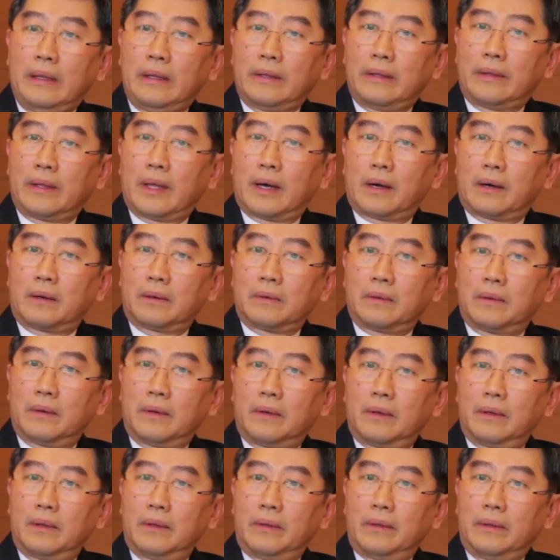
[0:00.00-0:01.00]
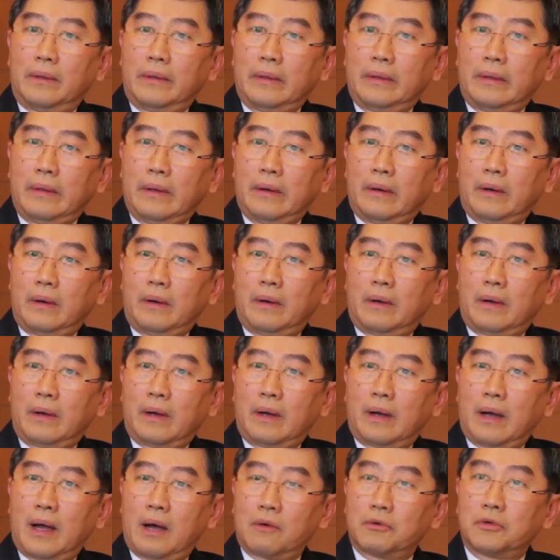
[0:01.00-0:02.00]
Now,
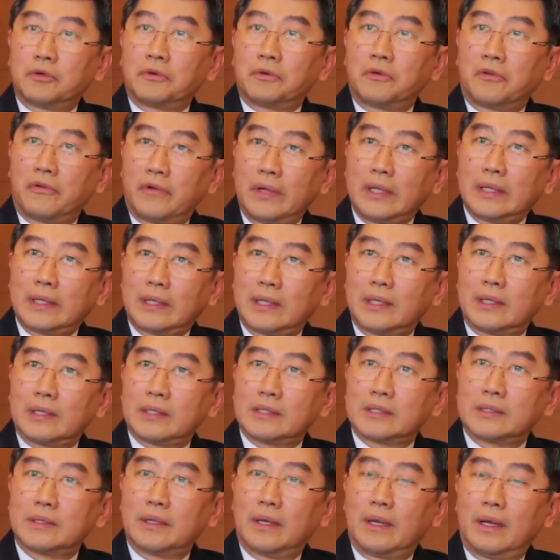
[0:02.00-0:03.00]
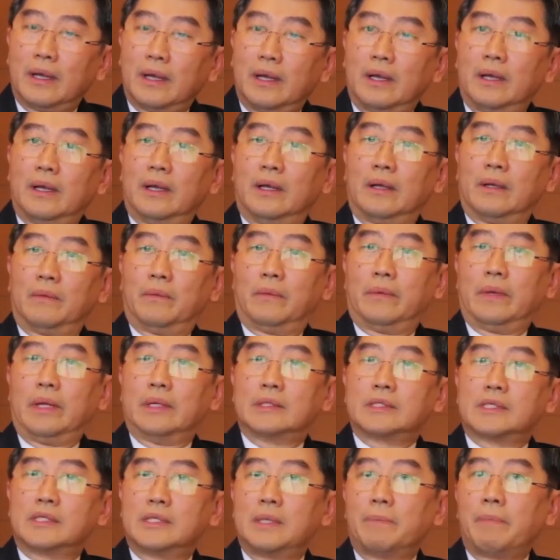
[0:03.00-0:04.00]
how to treat this?
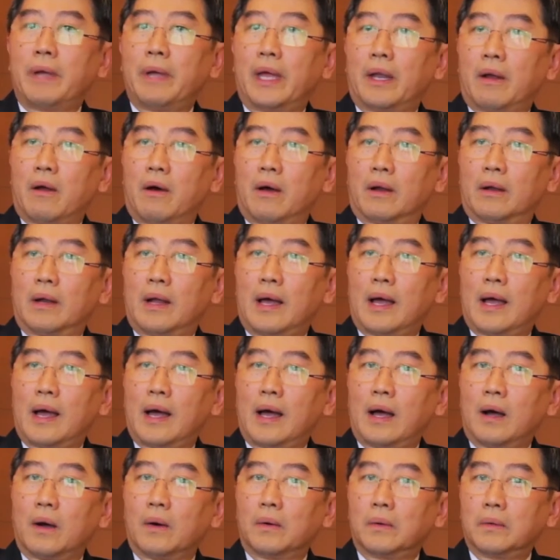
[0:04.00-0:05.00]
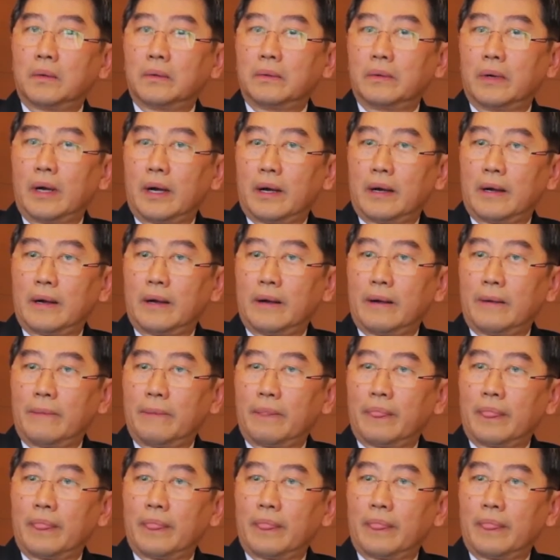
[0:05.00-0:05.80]
It depends on how